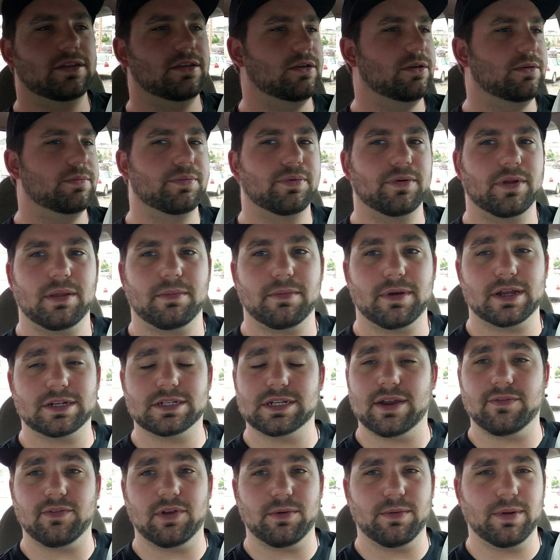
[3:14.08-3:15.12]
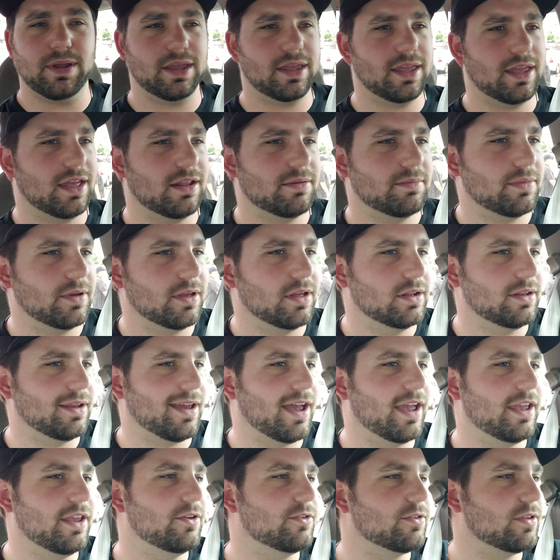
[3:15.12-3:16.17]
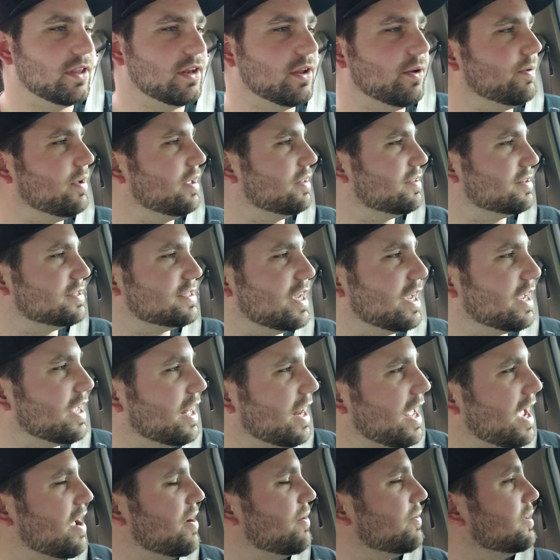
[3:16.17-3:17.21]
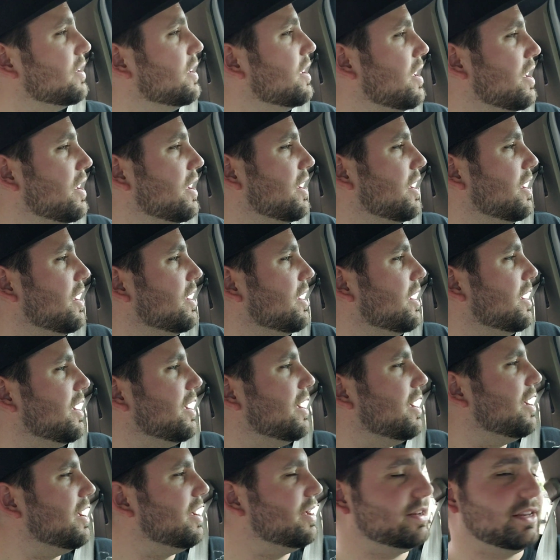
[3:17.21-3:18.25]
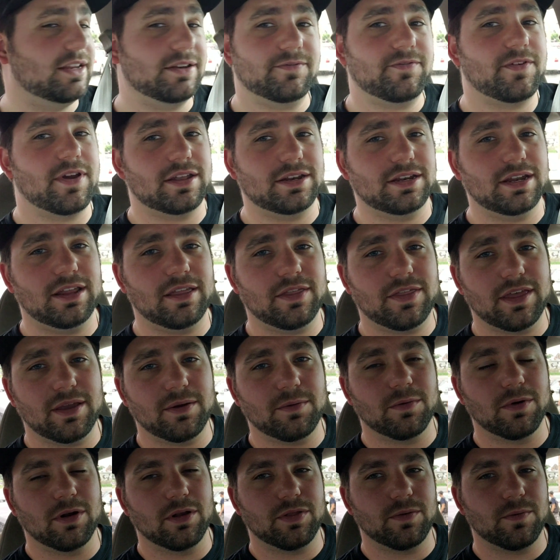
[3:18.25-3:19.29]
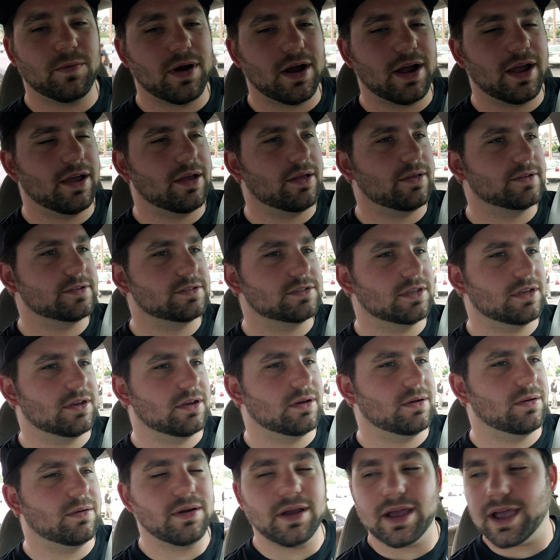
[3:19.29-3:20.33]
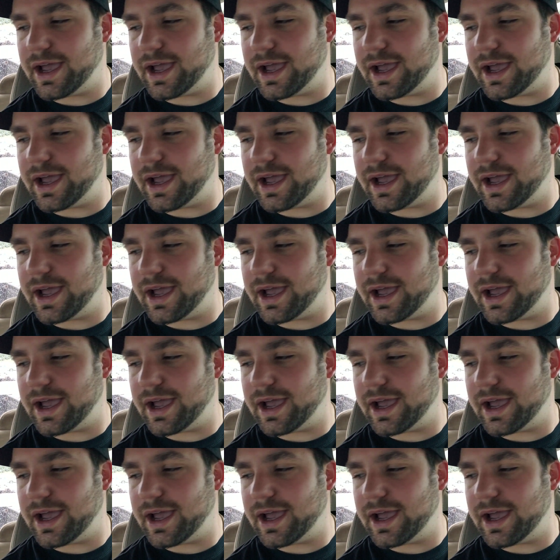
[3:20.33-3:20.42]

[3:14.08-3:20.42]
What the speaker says: do pretty much every weekend, but I usually don't get to check it out. I didn't find anything worthwhile, so